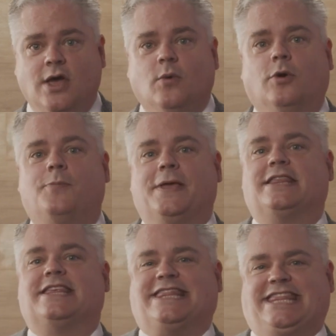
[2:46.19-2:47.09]
will be
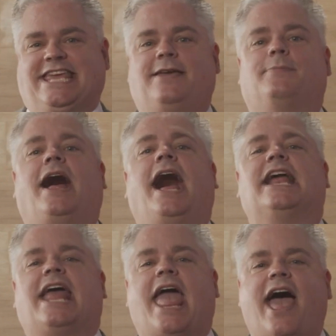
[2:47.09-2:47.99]
the theme behind
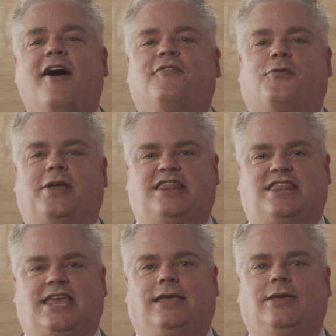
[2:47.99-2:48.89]

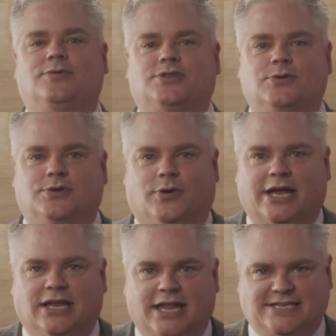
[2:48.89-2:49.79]
everything you do during
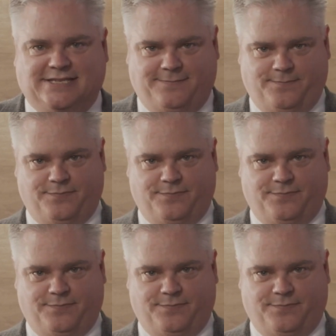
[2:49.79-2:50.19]
a lesson.